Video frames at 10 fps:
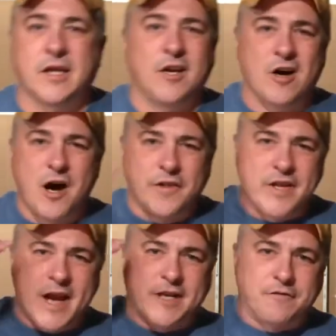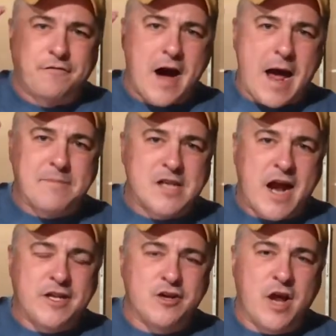Get all the negative vibes
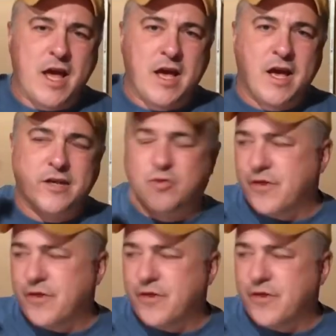out of your head.